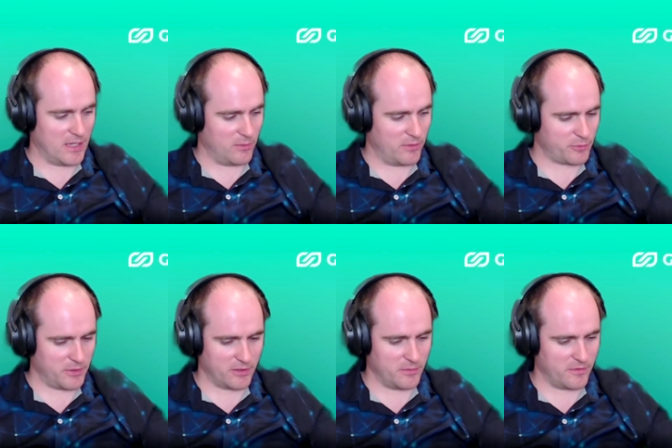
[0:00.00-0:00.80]
We've
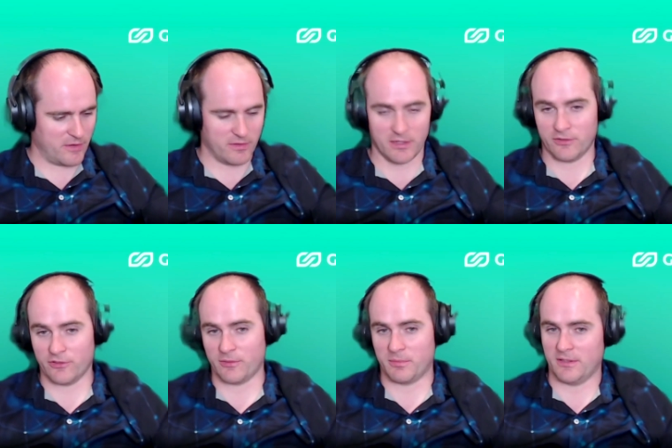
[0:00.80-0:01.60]
spoken with over 100
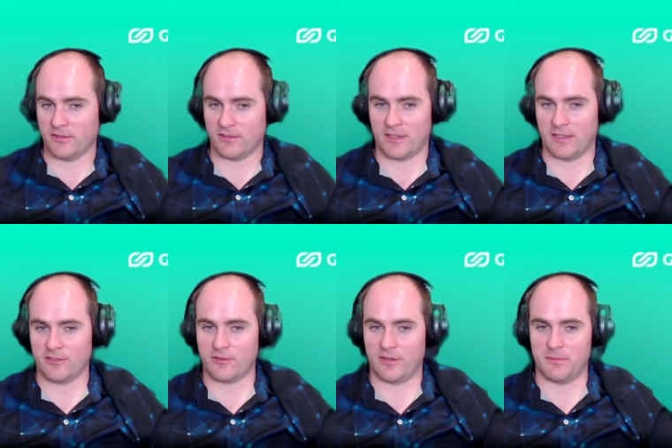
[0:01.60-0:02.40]
suppliers in the
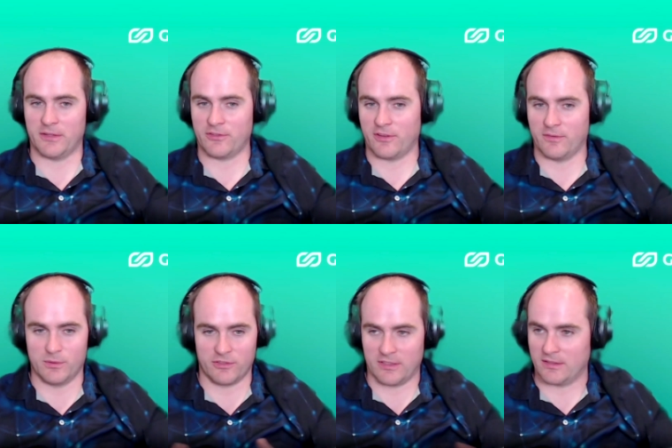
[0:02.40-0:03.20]
last 12 months. They've
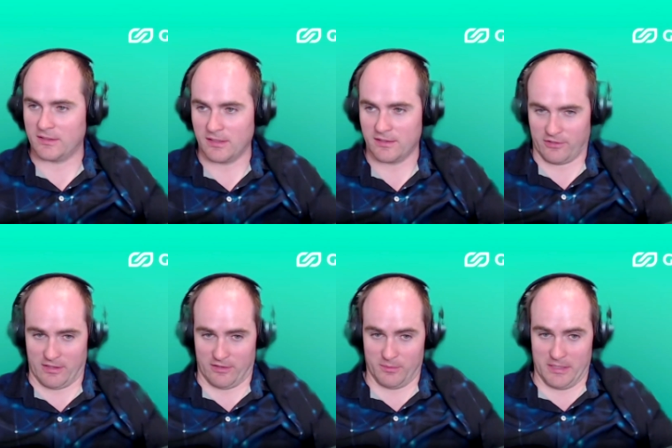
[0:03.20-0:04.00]
all said, like, this
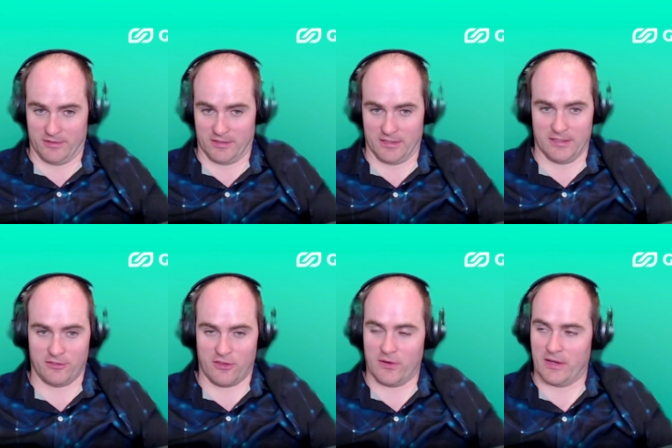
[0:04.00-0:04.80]
sounds amazing, let's
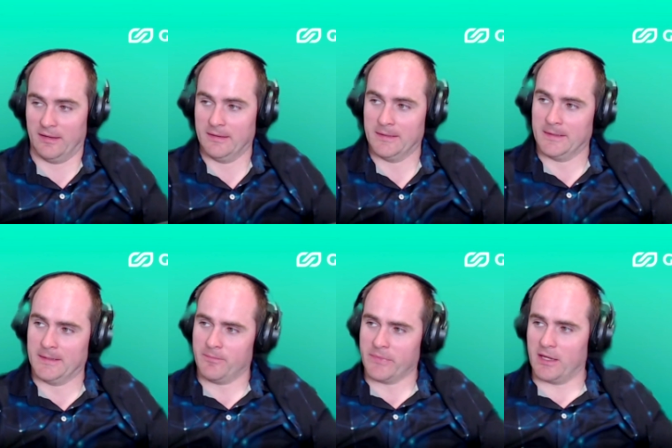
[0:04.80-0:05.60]
do it.
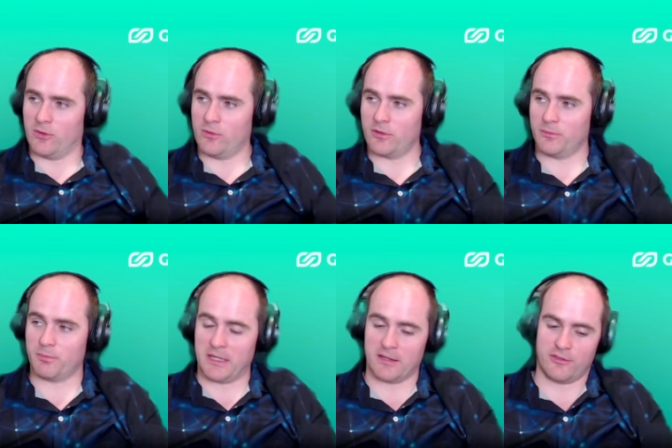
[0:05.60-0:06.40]
It all comes
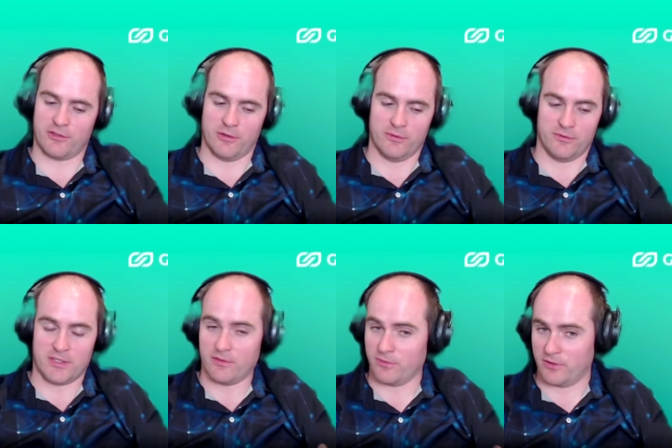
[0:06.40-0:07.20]
back to
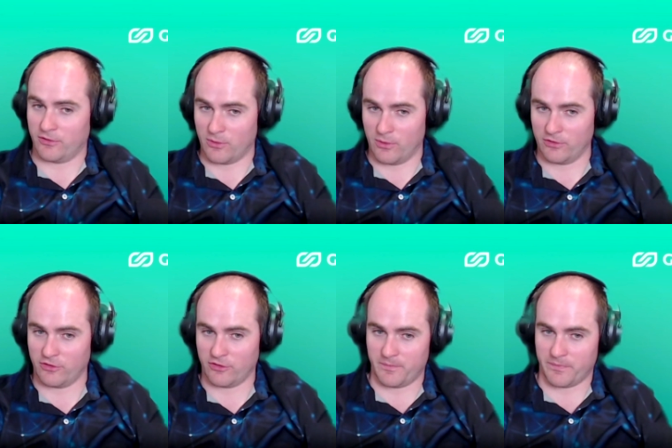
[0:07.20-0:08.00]
dev
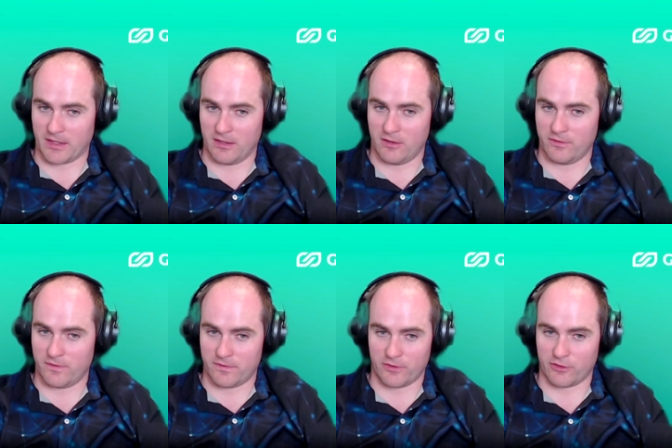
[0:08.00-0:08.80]
resource. A lot of
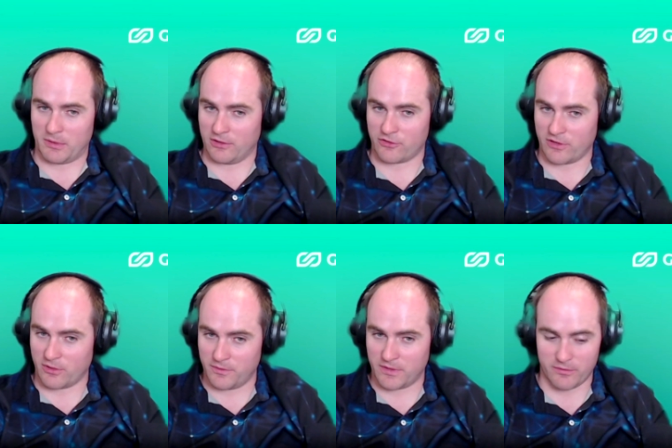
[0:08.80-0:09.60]
suppliers struggle
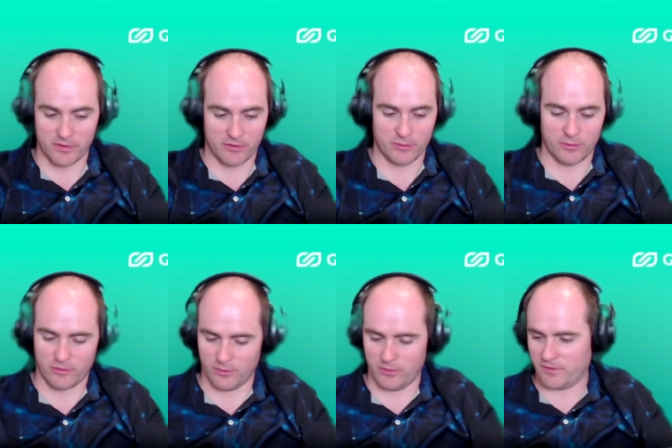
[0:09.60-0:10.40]
with dev resource,
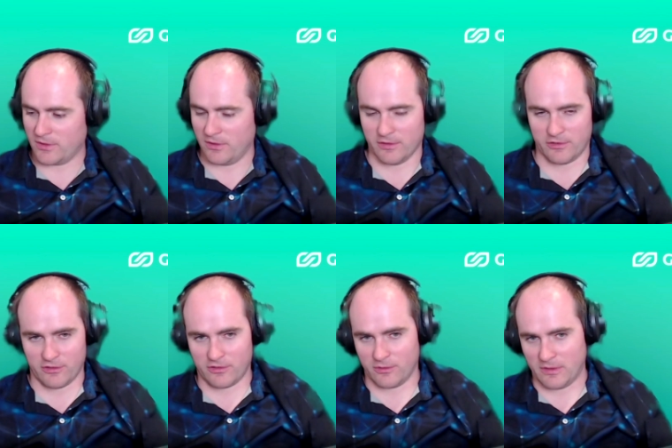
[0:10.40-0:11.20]
or they've got
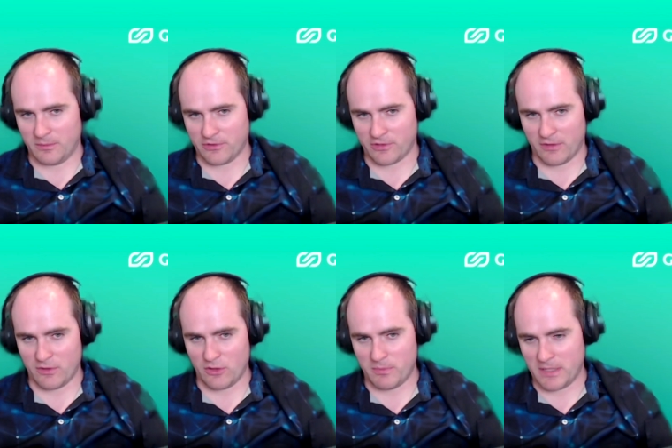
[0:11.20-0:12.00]
6 to 12 months on their
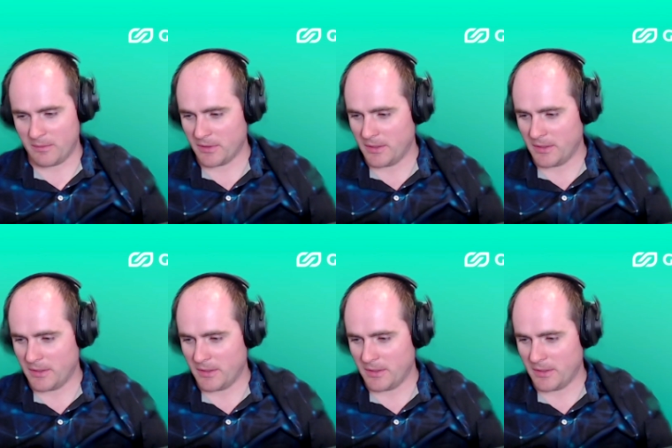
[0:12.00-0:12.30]
roadmap.